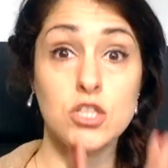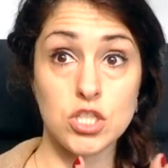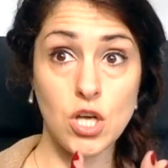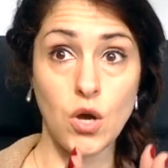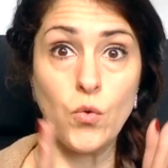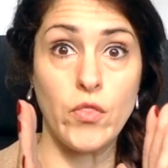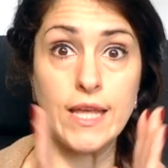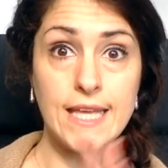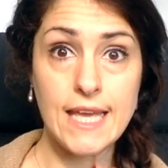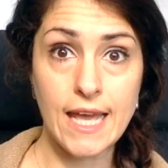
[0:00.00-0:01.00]
So the
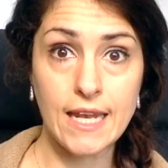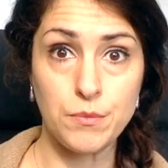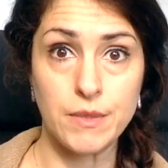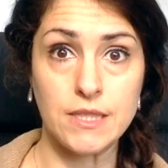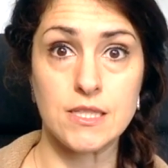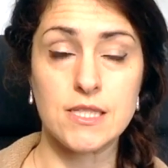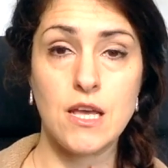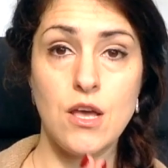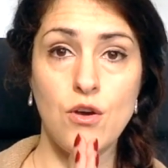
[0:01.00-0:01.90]
key elements